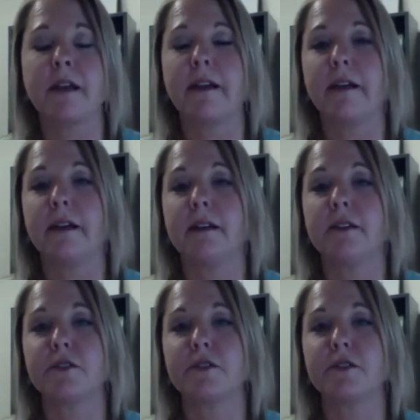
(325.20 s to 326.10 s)

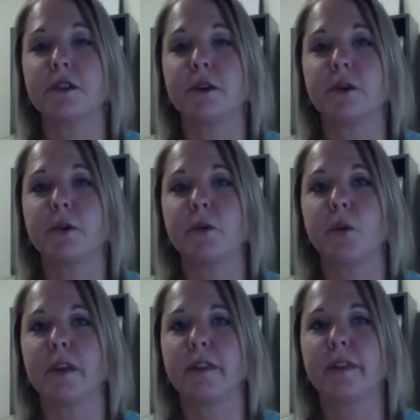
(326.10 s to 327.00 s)
And so
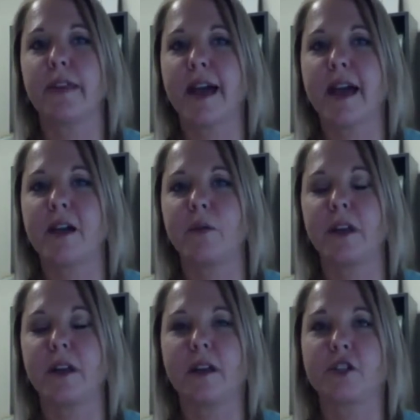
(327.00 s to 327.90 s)
with that,
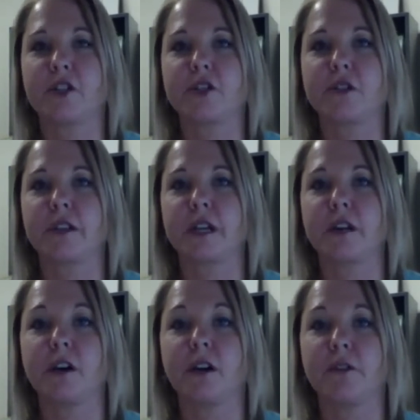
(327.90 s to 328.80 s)
we can ensure
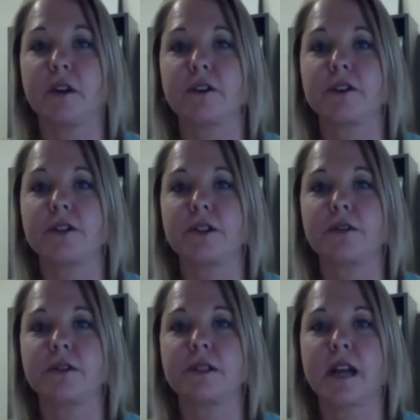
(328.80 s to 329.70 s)
that all of our
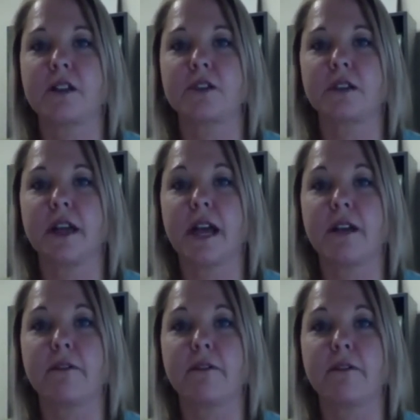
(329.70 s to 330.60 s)
students actually
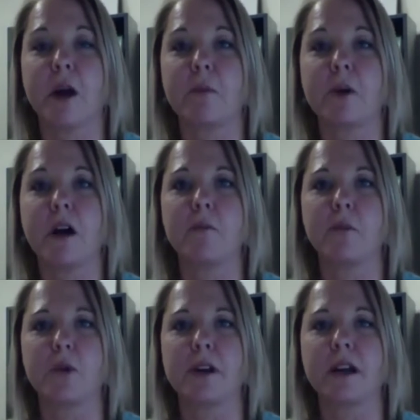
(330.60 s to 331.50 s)
have the proper
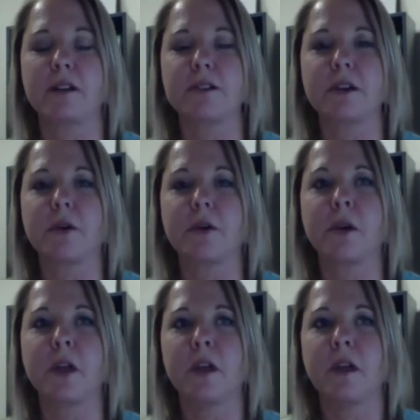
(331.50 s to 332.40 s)
onboarding.
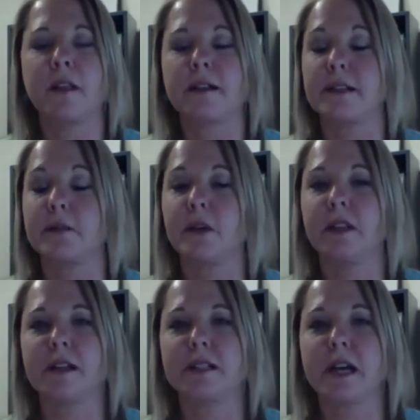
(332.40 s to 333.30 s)
So like I said,
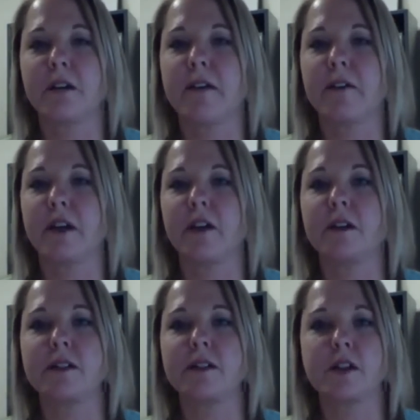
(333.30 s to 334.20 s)
we lucked out having
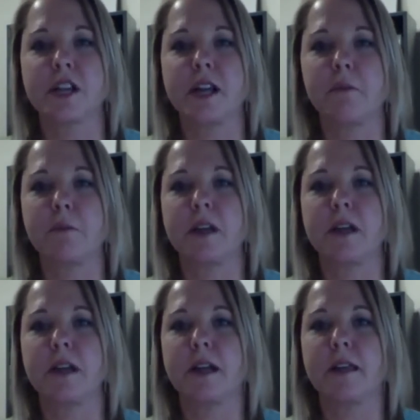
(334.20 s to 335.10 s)
her as our
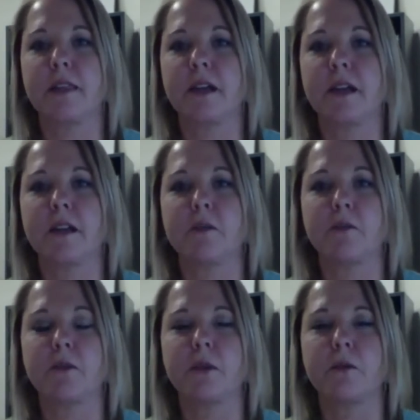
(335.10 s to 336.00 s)
champion, and
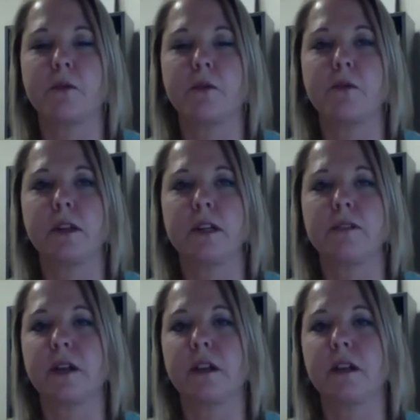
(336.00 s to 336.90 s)
then we really
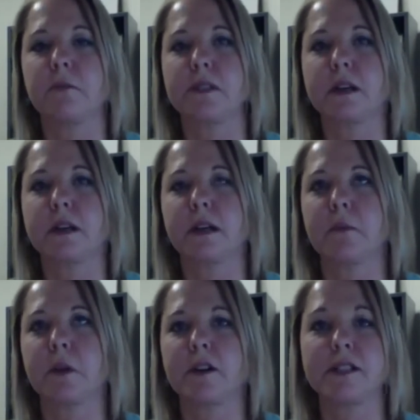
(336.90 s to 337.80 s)
developed
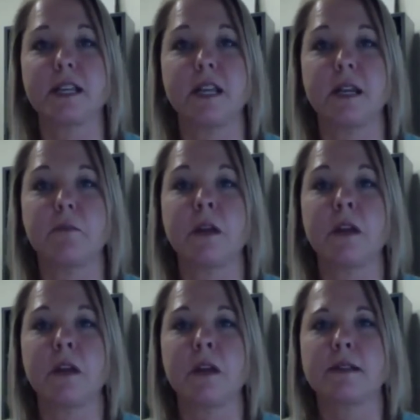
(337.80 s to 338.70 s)
our team
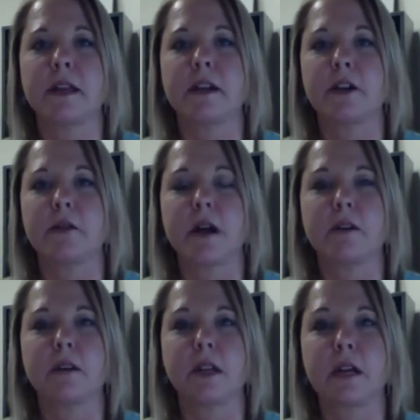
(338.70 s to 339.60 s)
centered
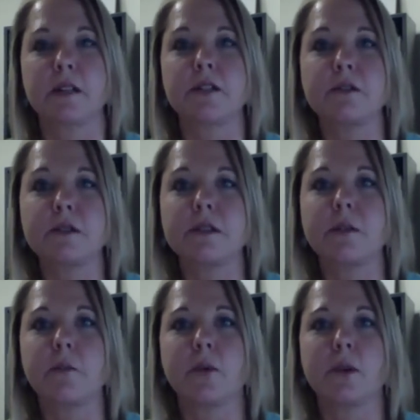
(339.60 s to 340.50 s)
around a lot of student
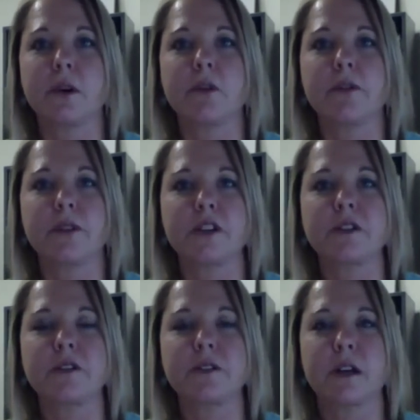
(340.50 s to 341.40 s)
support
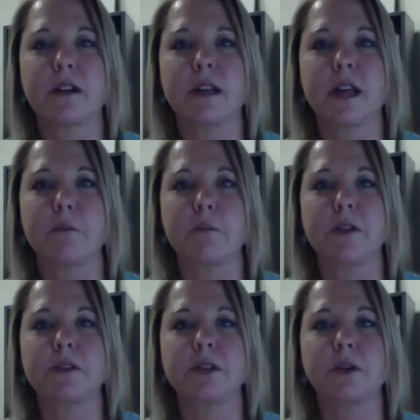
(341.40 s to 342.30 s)
professionals on
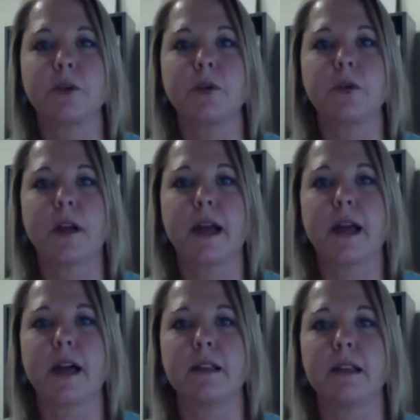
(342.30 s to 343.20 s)
campus who
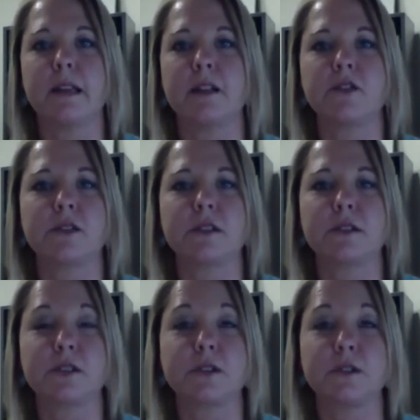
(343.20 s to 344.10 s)
had the
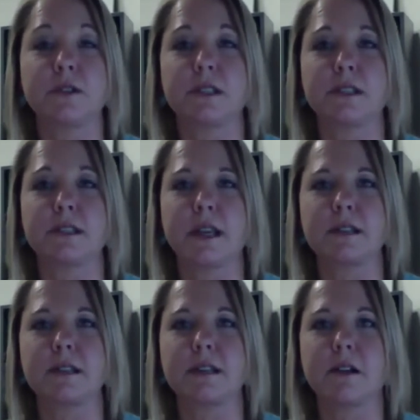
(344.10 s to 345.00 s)
interest of student
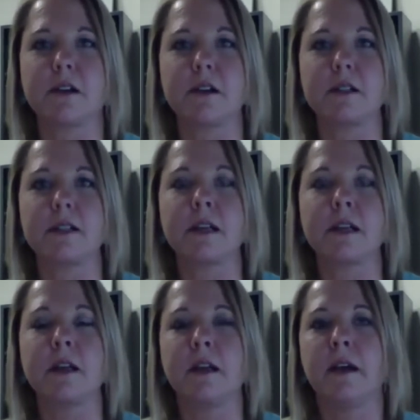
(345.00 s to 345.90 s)
success at heart.
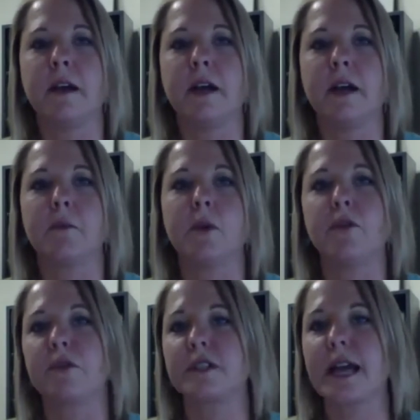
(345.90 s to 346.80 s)

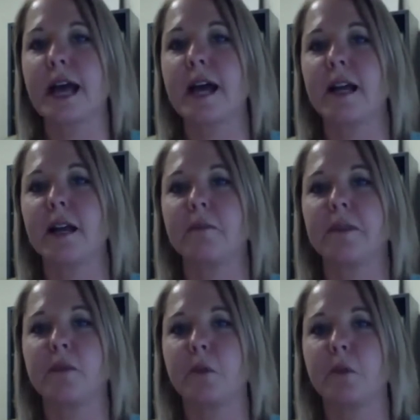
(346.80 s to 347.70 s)
Over
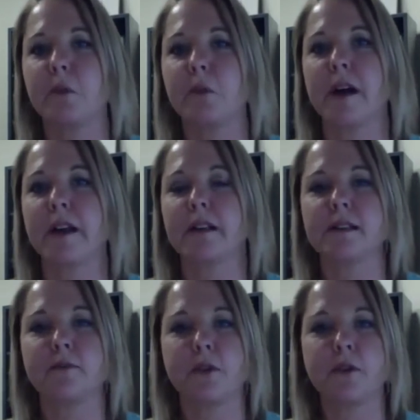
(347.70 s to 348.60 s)
time, then we brought in
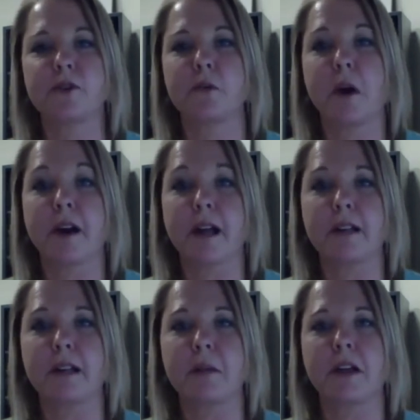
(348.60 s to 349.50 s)
some folks from our
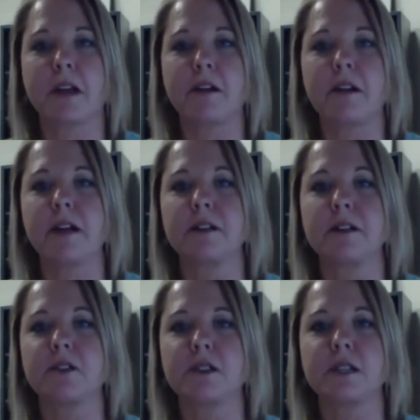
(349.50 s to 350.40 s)
academic
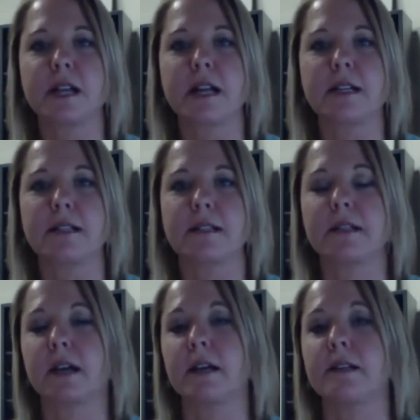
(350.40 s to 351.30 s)
areas just to kind of
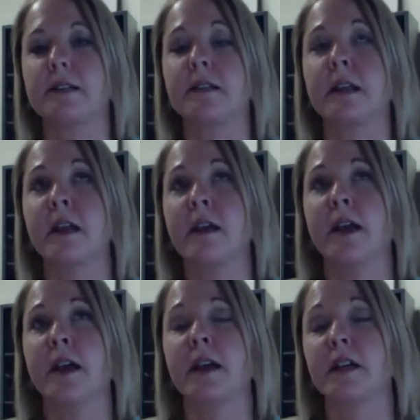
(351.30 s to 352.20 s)
discuss.
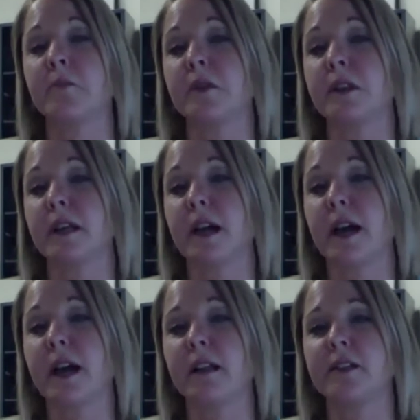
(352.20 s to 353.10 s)
At community
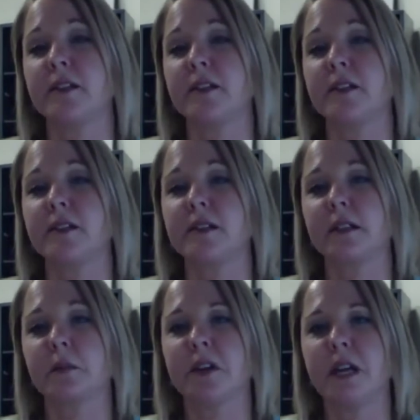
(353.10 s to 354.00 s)
college, it's a little
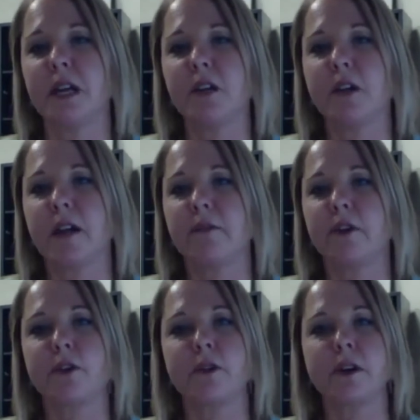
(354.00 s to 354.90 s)
bit unique. You have
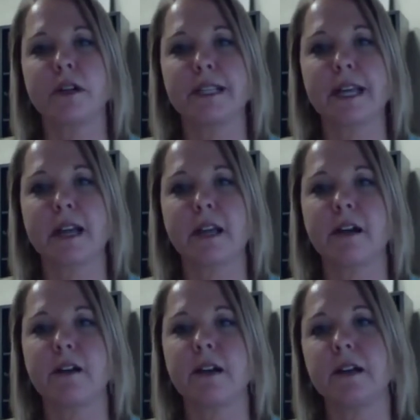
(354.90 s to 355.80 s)
your career and tech
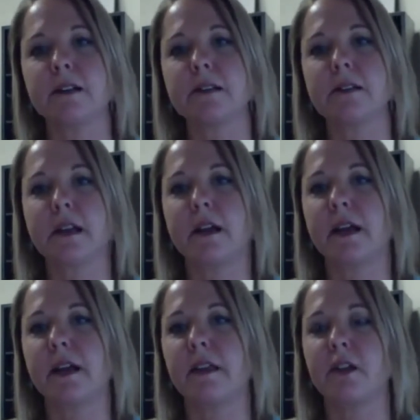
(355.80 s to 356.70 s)
areas,
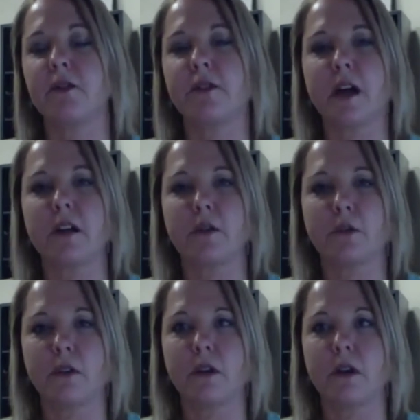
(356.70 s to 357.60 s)
and then you've got
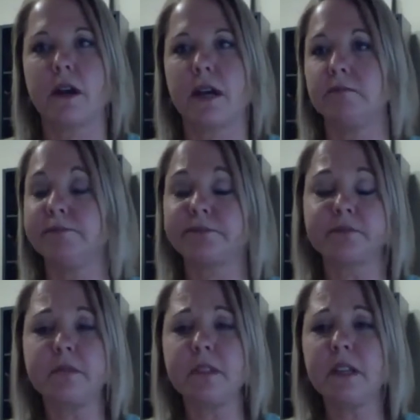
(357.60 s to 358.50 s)
your
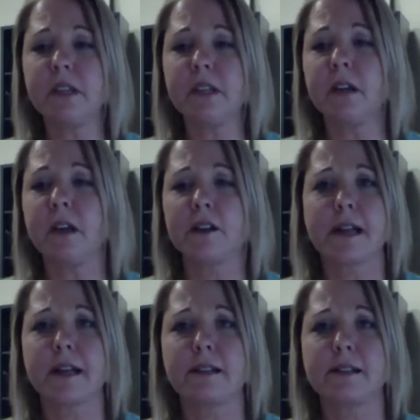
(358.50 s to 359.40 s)
arts and
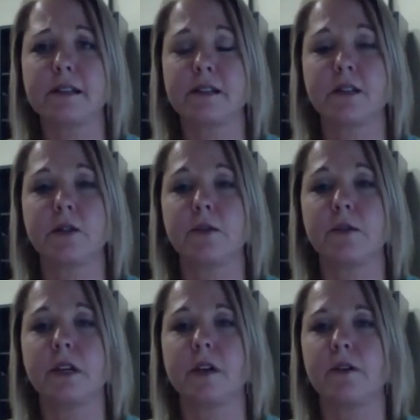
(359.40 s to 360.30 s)
sciences who,
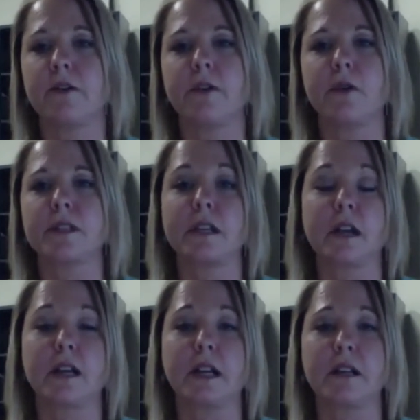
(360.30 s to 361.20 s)
they're
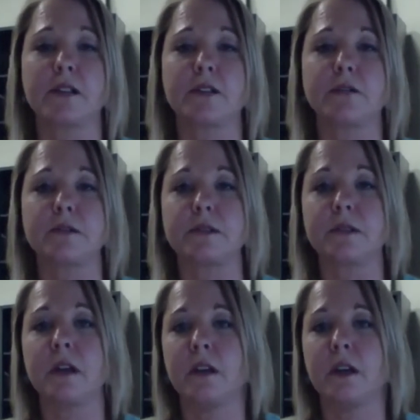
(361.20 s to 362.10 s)
focusing on getting
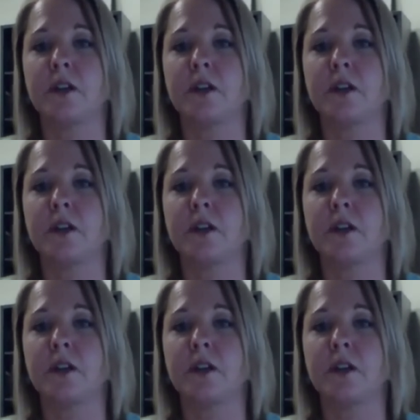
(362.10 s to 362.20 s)
students